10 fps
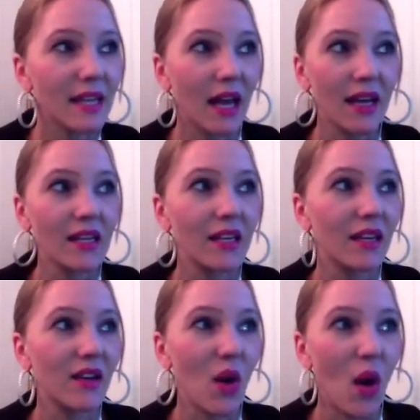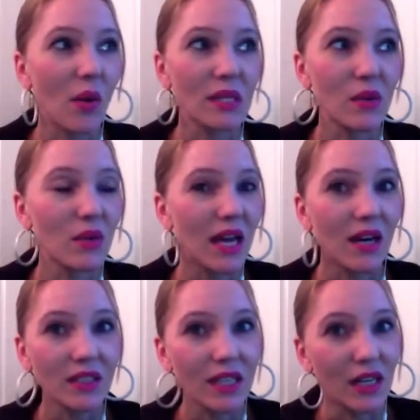I didn't know. I was like, what the
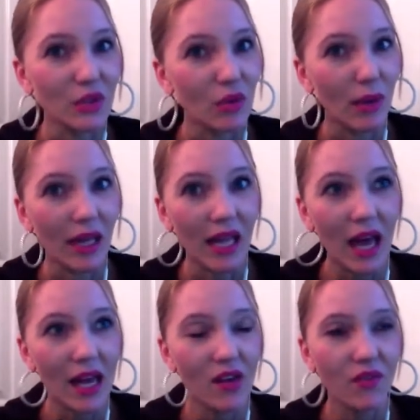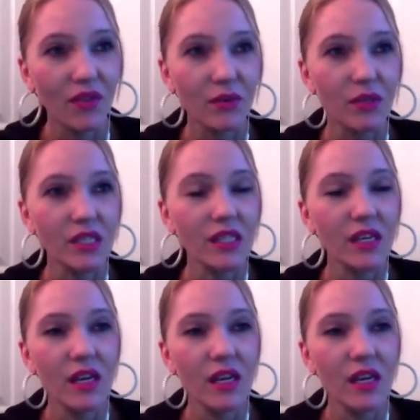hell did I do with my life? It was